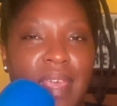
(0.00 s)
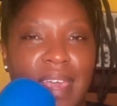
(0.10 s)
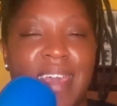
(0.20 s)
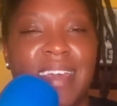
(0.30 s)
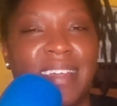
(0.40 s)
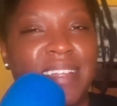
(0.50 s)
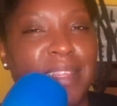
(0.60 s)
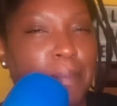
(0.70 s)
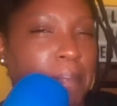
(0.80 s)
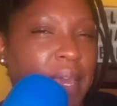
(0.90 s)
And
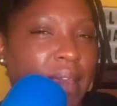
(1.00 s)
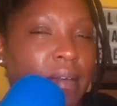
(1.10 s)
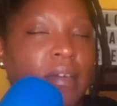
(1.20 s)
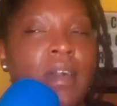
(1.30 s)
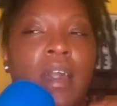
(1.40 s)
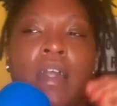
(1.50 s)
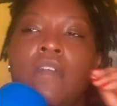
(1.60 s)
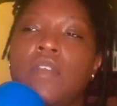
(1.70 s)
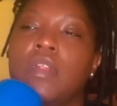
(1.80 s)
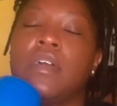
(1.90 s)
click the bell
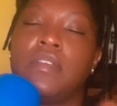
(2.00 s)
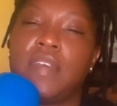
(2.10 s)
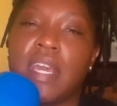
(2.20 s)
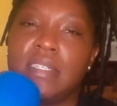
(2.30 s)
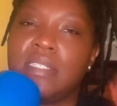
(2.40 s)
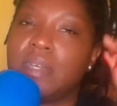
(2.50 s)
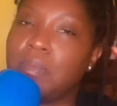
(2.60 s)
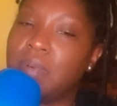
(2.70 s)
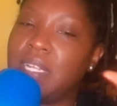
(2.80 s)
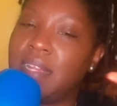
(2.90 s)
for notifications
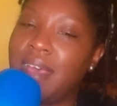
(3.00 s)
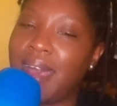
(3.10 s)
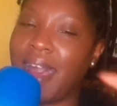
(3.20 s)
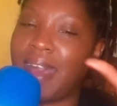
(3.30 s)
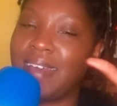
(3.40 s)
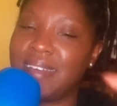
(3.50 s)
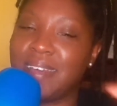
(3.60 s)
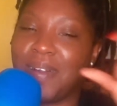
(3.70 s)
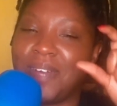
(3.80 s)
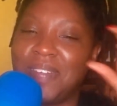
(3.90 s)
of when I
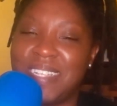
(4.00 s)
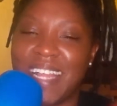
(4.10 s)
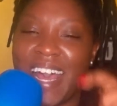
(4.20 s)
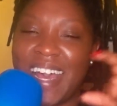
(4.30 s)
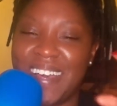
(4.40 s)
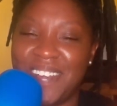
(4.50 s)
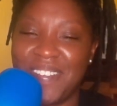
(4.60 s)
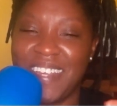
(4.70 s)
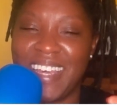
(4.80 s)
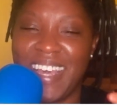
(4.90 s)
go live
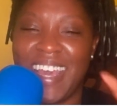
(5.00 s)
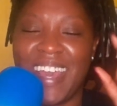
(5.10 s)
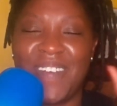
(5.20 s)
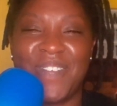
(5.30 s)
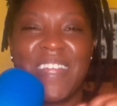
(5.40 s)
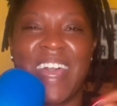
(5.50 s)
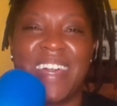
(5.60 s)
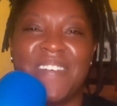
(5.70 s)
and when I